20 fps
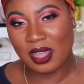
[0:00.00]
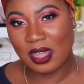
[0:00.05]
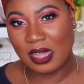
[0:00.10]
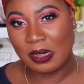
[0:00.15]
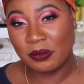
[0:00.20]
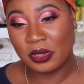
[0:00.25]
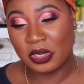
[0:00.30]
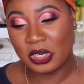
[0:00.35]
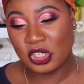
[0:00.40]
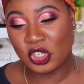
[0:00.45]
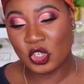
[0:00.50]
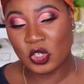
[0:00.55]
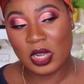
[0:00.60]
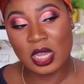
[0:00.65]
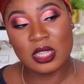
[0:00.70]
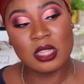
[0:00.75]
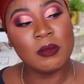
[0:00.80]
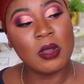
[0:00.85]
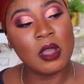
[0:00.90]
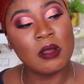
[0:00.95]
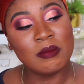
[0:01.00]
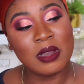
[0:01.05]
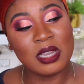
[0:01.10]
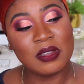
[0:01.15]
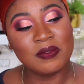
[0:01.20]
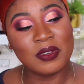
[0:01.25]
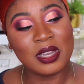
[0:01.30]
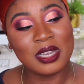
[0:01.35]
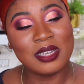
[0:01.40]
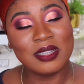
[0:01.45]
I'm going to try them on my
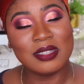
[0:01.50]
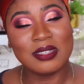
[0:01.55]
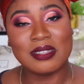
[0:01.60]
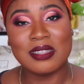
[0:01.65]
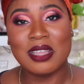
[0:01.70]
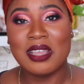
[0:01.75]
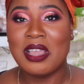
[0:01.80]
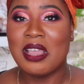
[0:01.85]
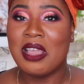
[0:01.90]
face.